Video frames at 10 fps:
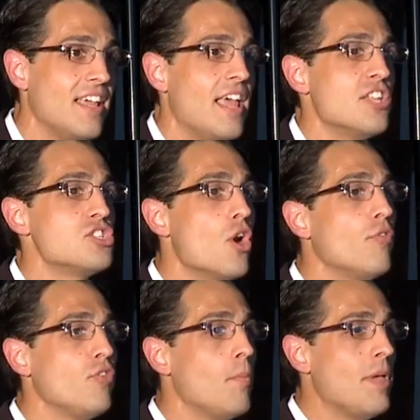and so
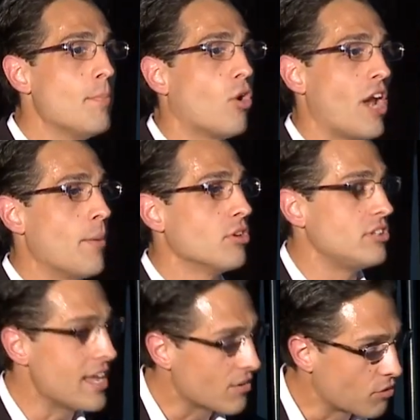few people are able to
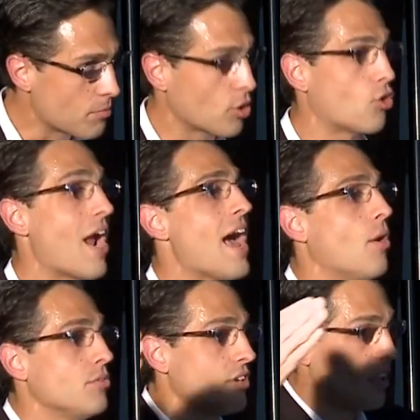take it from the
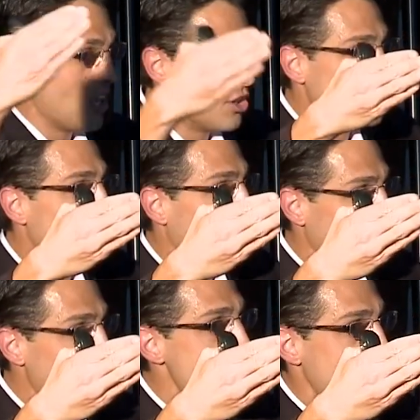ground to
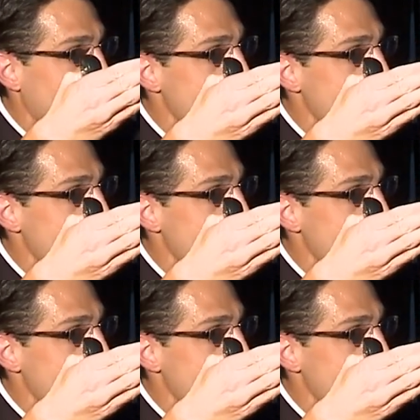completion.